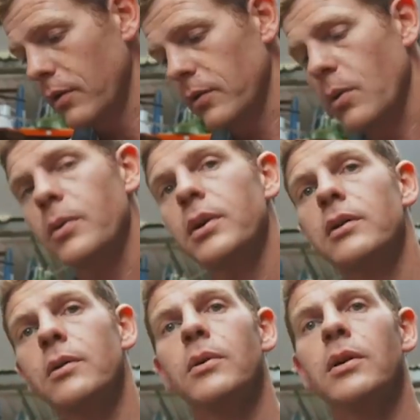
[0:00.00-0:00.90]
So what we're
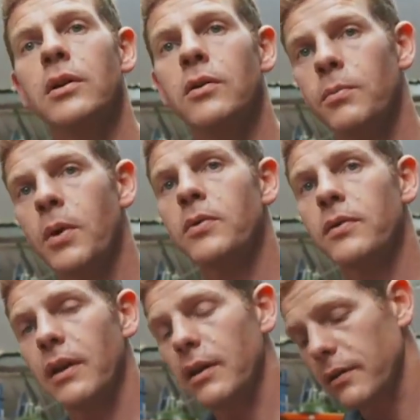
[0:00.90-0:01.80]
going to do, we're going to use both
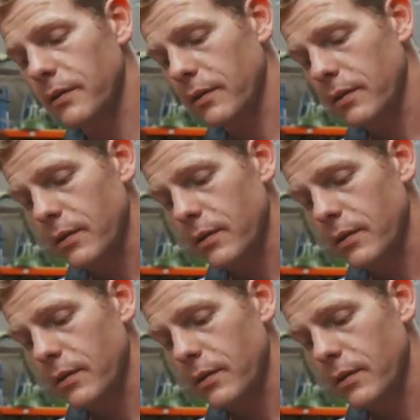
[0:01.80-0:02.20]
sticks